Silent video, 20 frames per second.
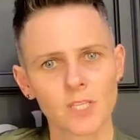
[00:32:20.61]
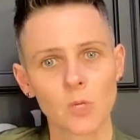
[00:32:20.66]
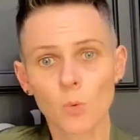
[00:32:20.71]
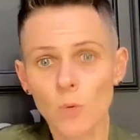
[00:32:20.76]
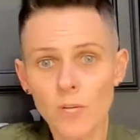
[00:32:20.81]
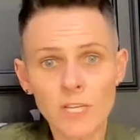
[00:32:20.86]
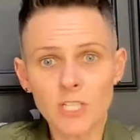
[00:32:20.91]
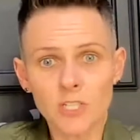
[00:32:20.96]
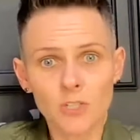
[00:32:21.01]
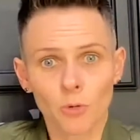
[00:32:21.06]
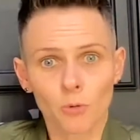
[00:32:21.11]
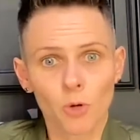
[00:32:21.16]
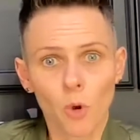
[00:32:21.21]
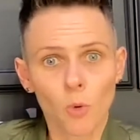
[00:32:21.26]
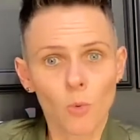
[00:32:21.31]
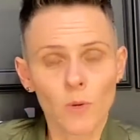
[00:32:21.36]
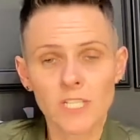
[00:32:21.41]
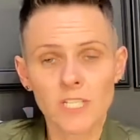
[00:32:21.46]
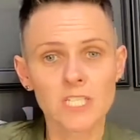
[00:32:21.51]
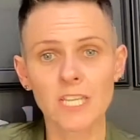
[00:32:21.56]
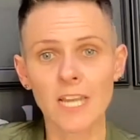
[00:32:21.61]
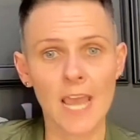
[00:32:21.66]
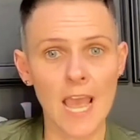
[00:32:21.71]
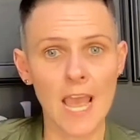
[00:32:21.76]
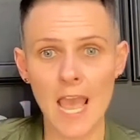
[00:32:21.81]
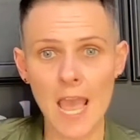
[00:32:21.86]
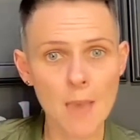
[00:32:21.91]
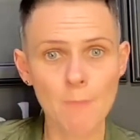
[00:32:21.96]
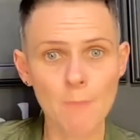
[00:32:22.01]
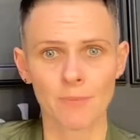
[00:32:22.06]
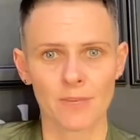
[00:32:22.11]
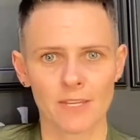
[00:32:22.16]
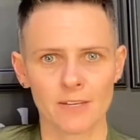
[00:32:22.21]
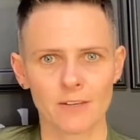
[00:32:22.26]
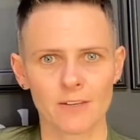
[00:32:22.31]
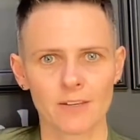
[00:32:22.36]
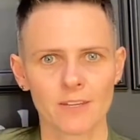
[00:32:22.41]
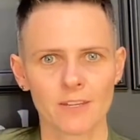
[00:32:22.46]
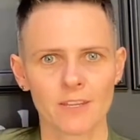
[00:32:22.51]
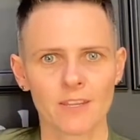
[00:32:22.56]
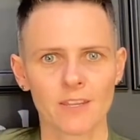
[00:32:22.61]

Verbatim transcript: We just don't know when it's going to happen.